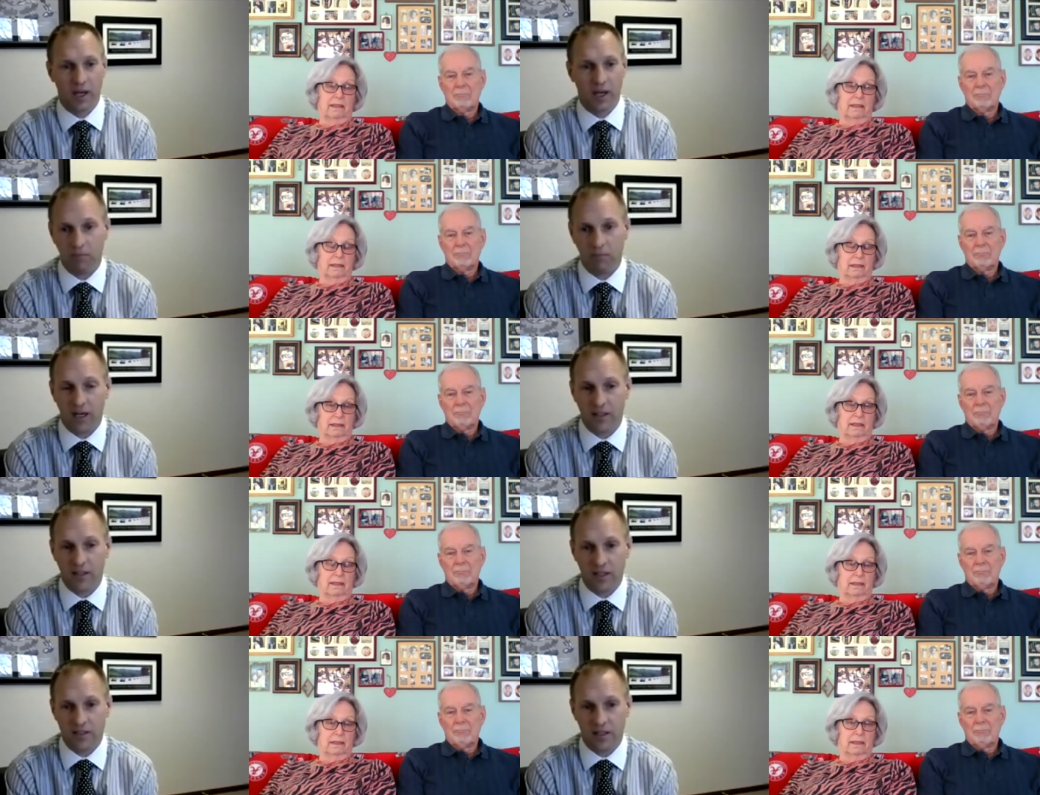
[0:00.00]
Speaker 1: you know get back
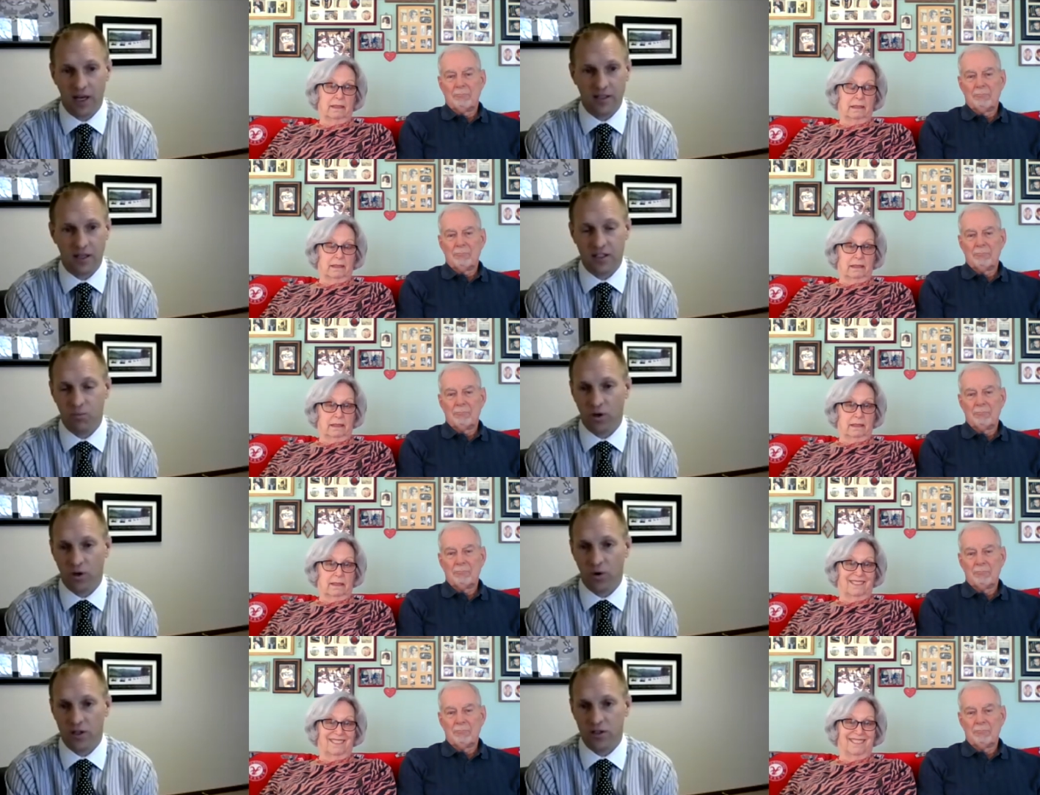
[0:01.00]
to us and ask us
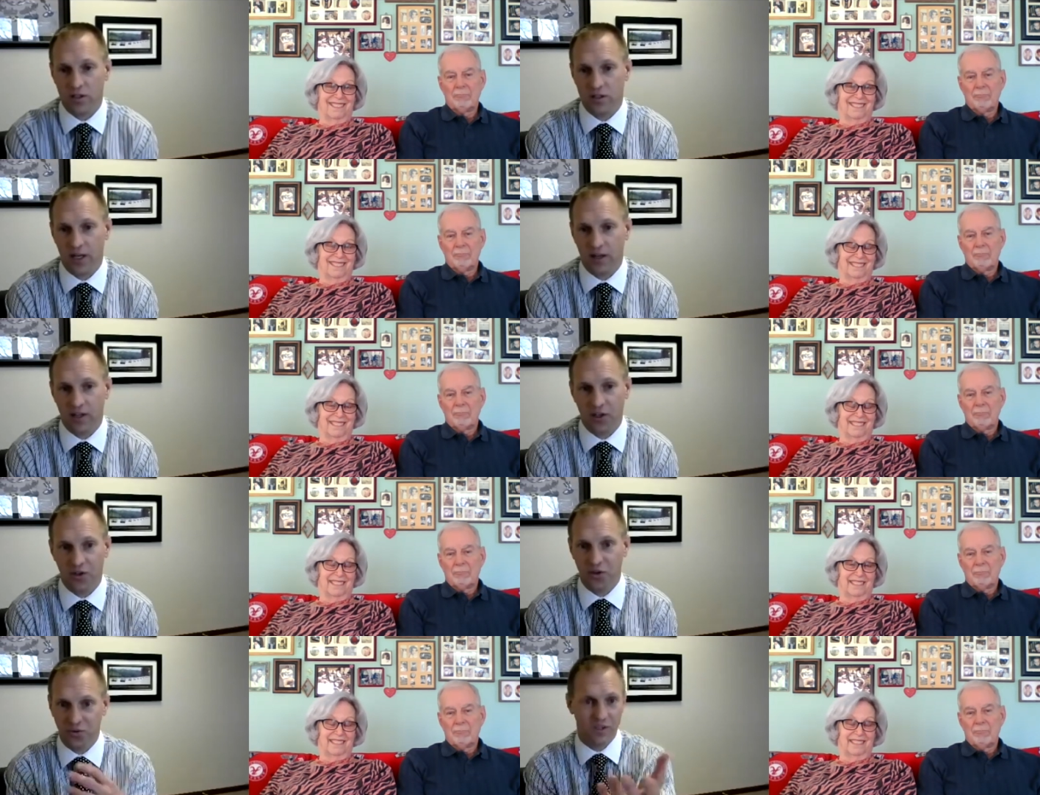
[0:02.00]
more questions on how they
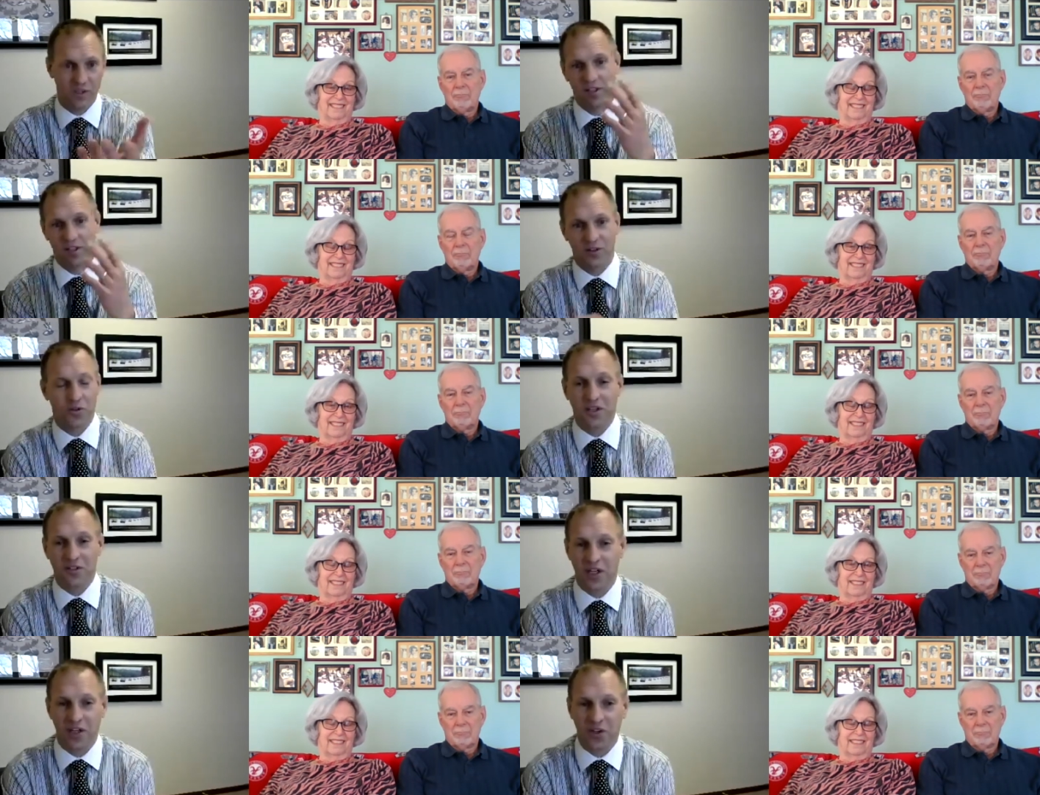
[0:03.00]
can do do
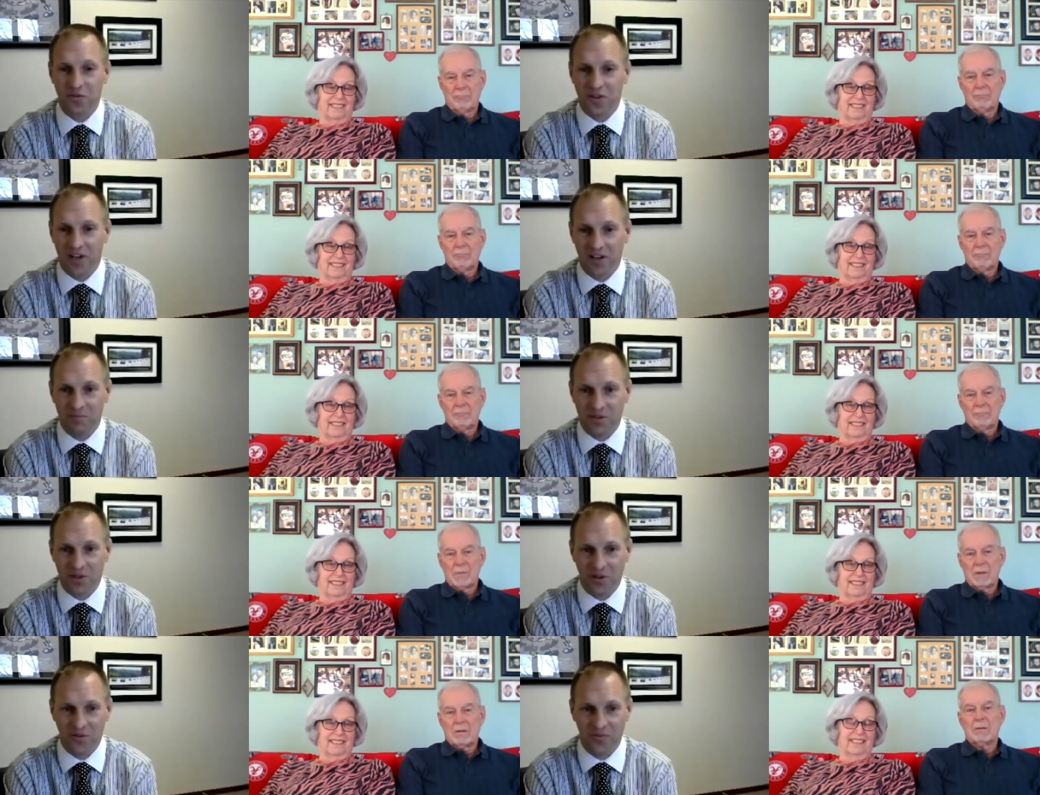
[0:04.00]
things like you've done them. Um,
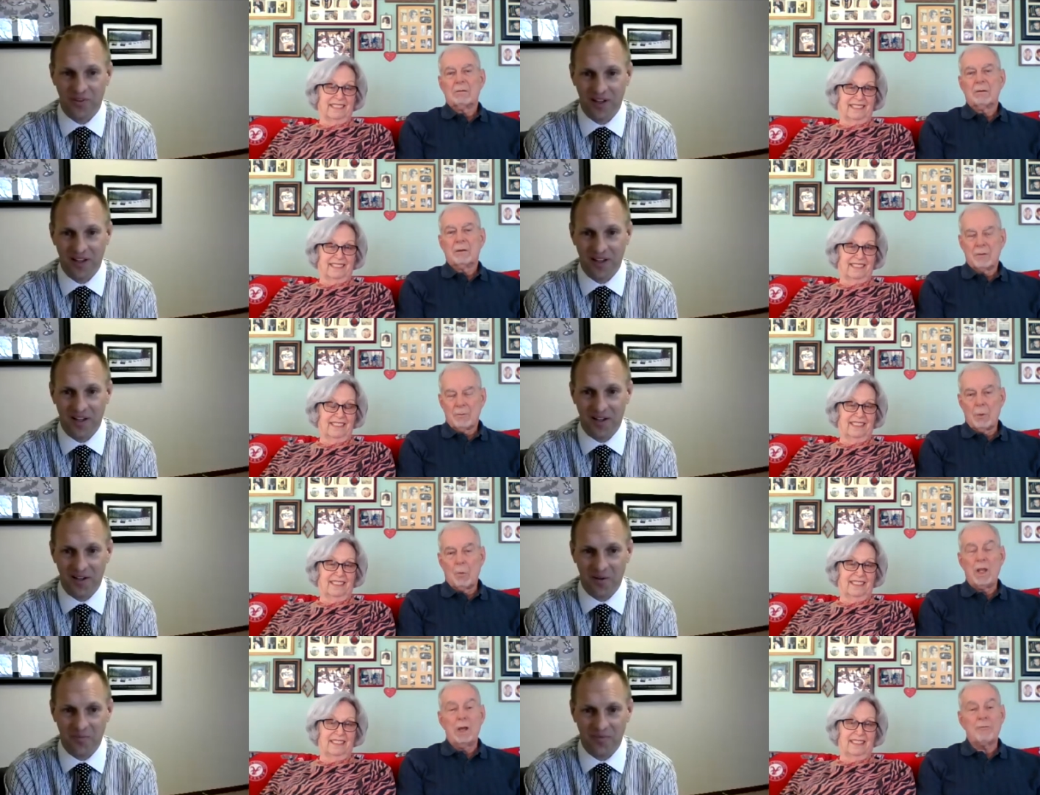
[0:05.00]
so
Speaker 2: um,
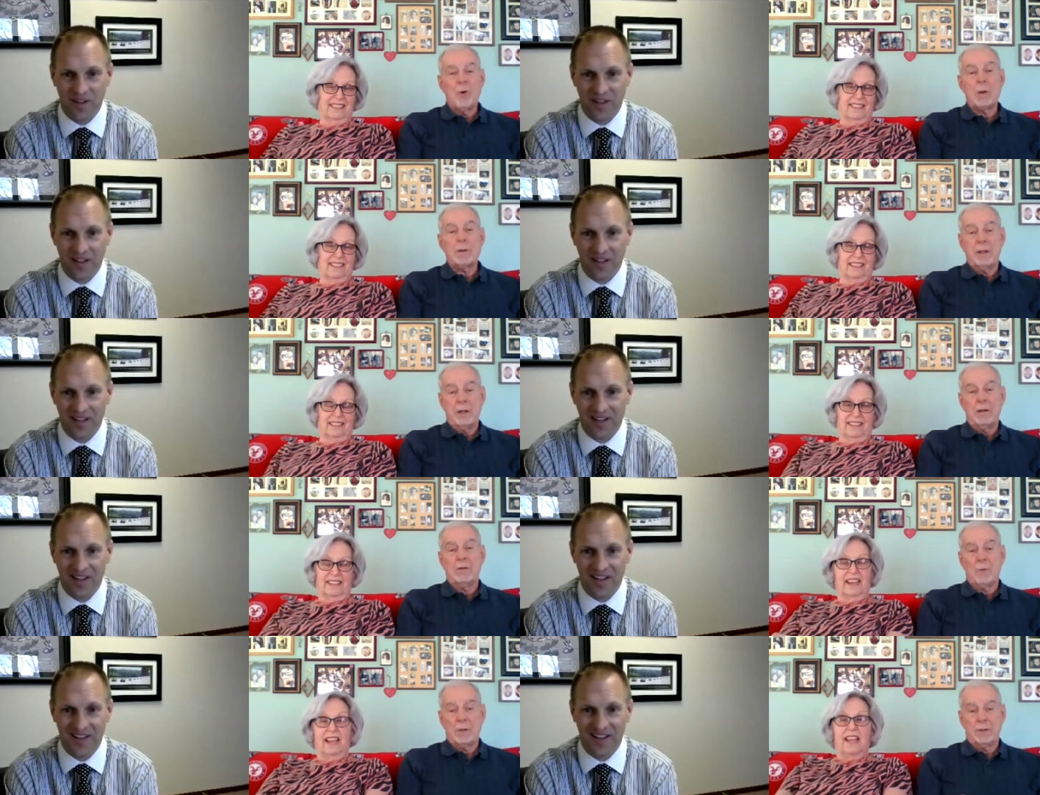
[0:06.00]
well, we look forward to
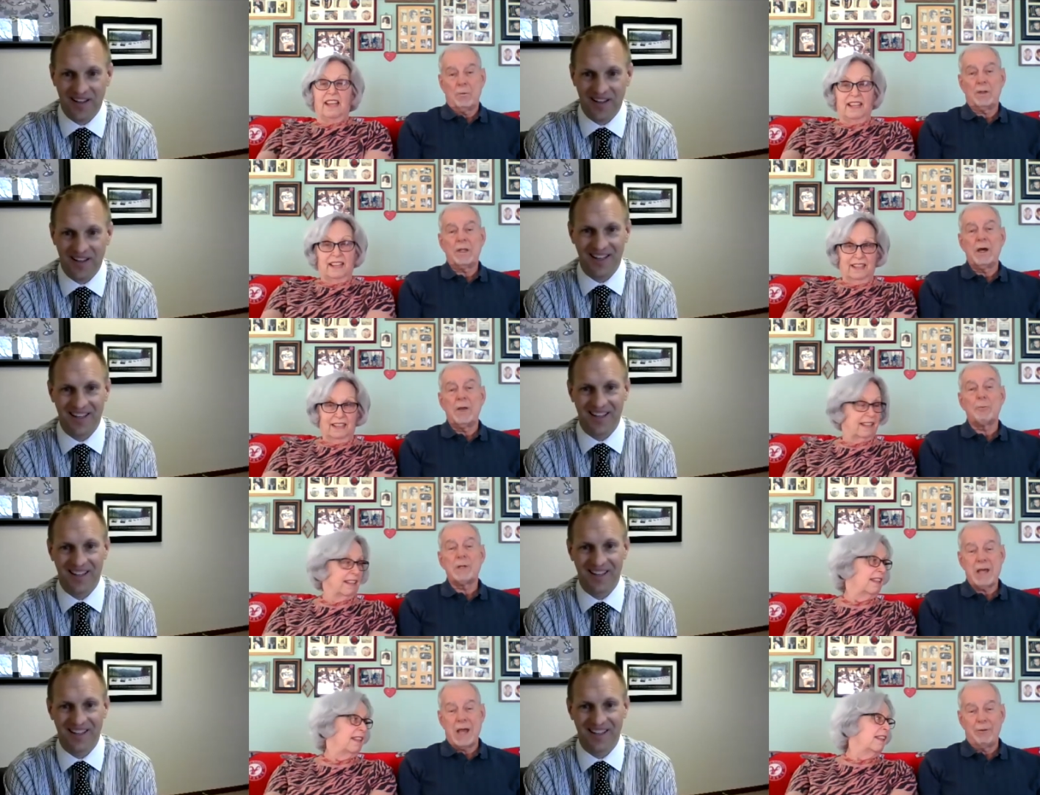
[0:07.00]
hearing what what the other
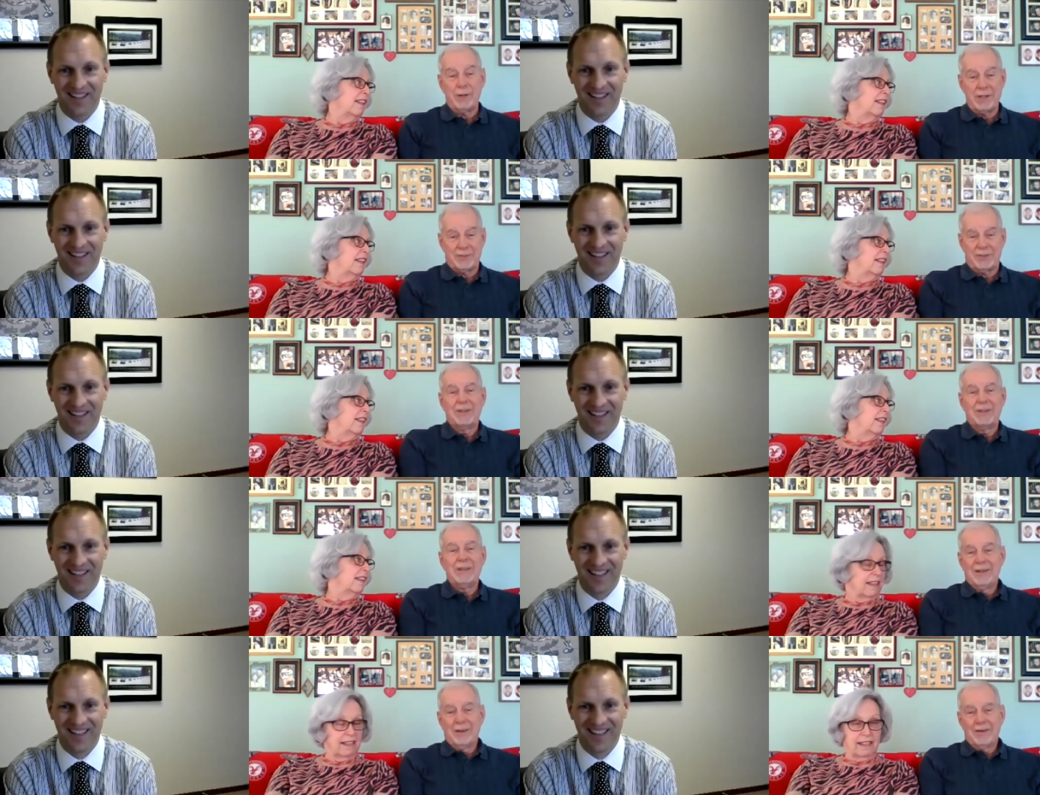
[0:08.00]
retirees
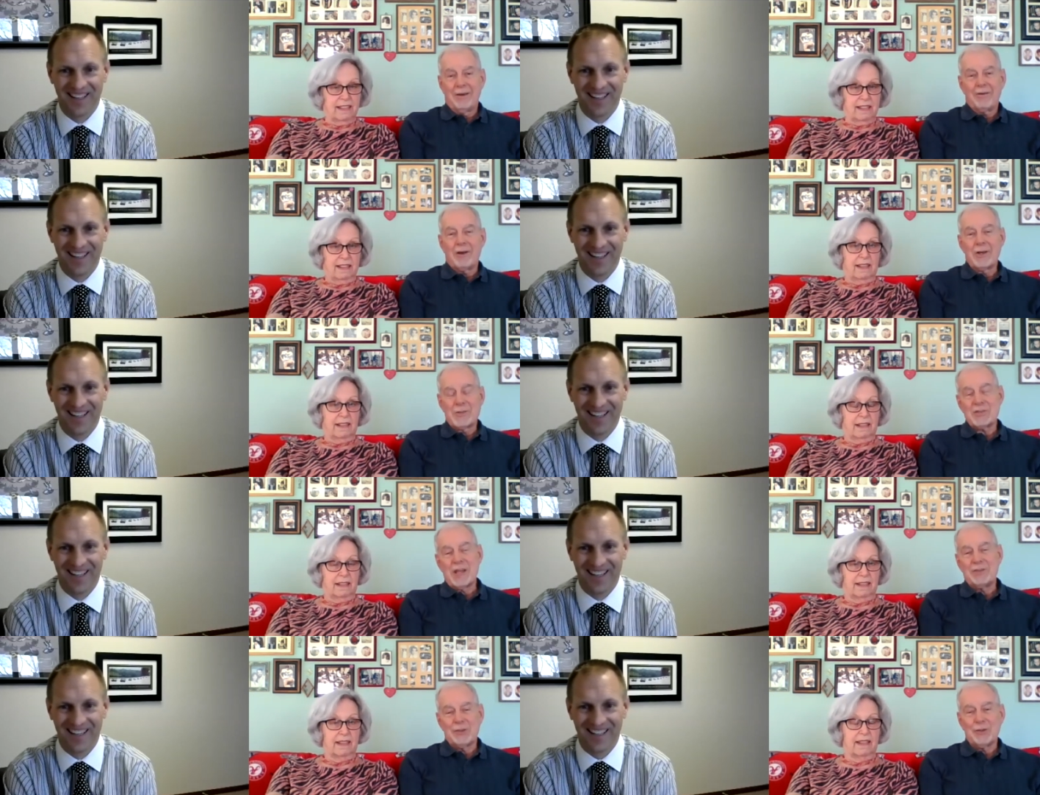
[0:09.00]
are, are going to
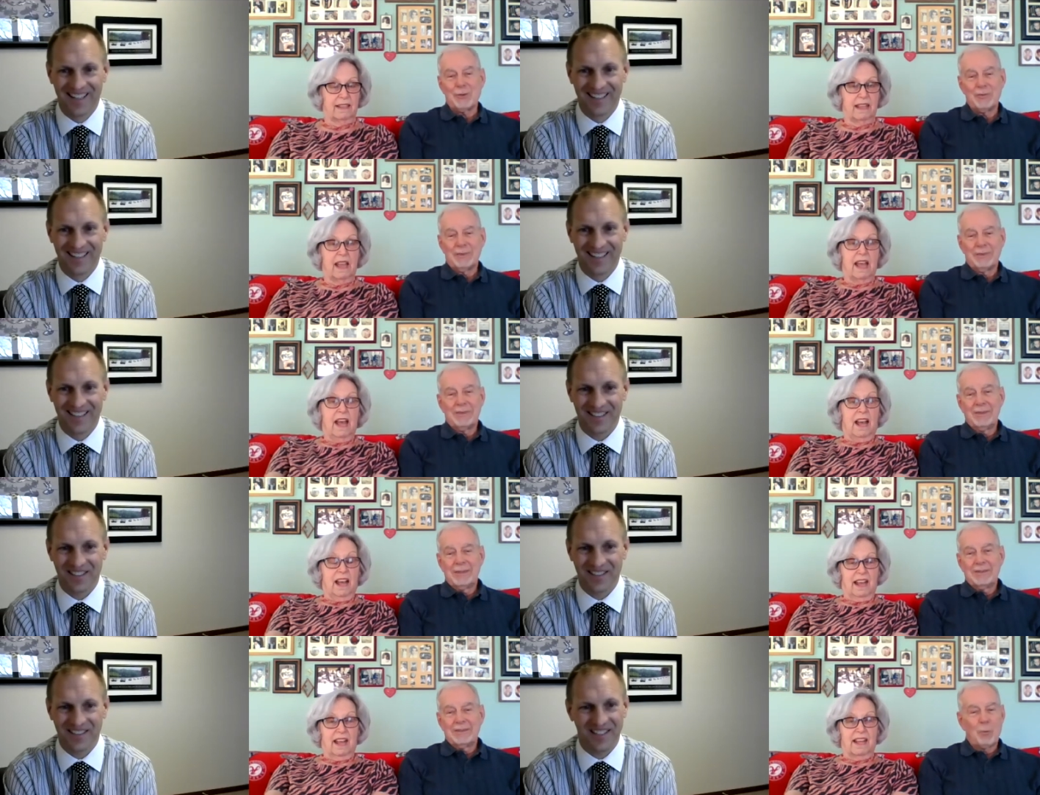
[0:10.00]
say too.
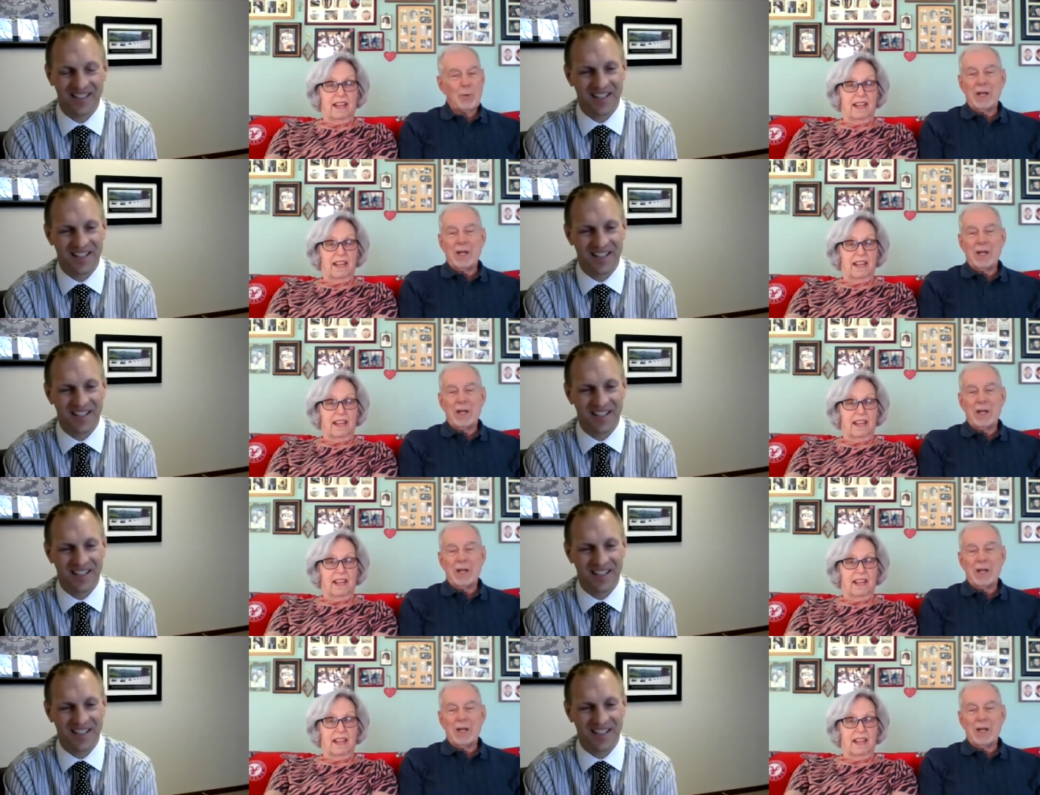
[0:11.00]
So